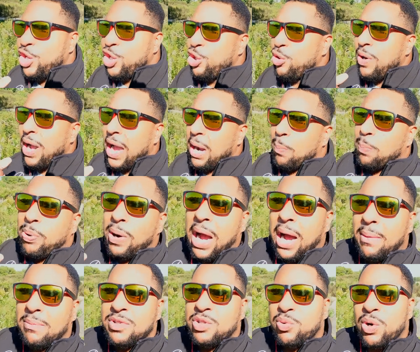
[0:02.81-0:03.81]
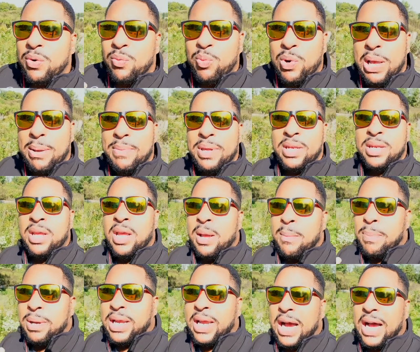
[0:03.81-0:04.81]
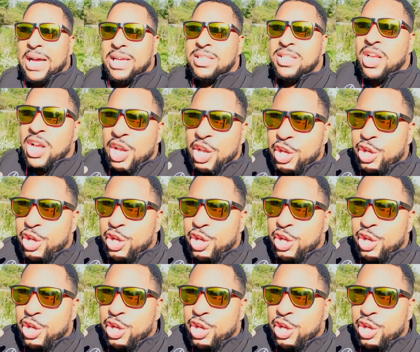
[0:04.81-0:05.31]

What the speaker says: You have problems with women because